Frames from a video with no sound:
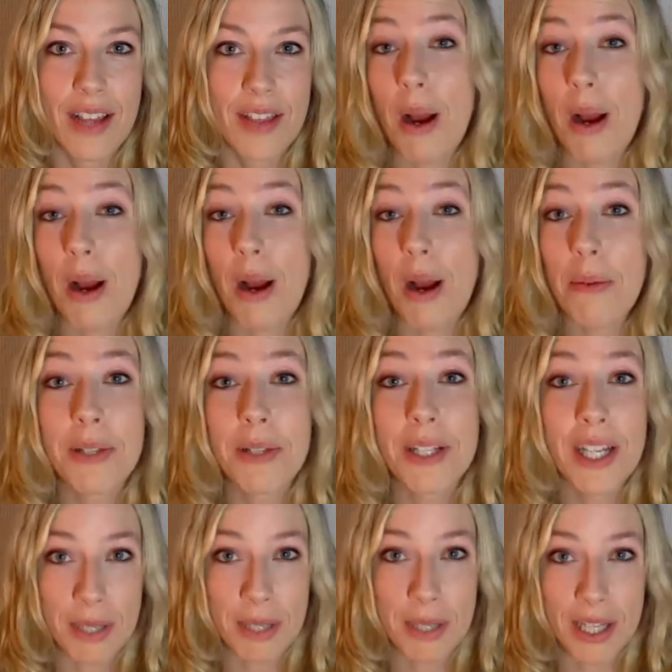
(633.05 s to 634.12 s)
there's probably
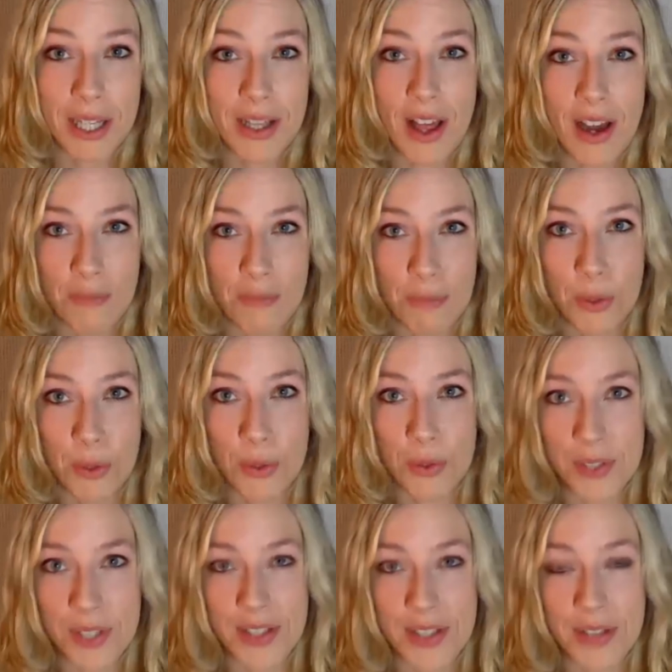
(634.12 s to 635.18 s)
going to be a lot of
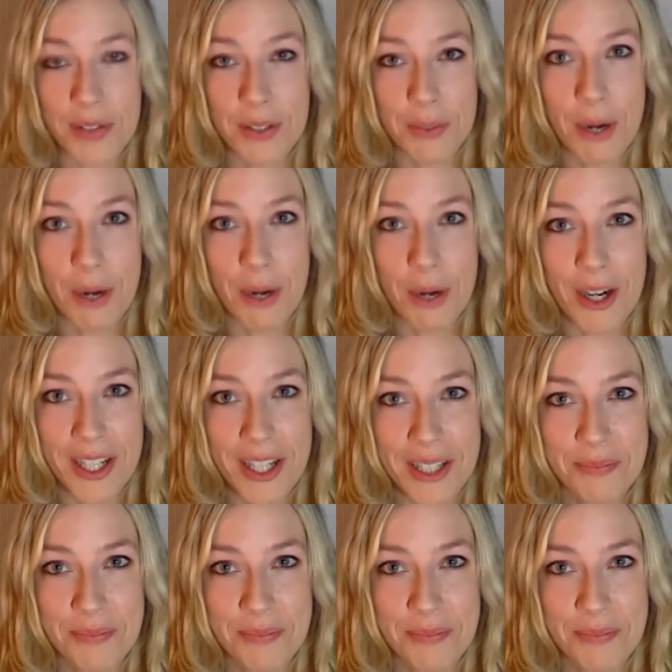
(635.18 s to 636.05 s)
booze at the Christmas party.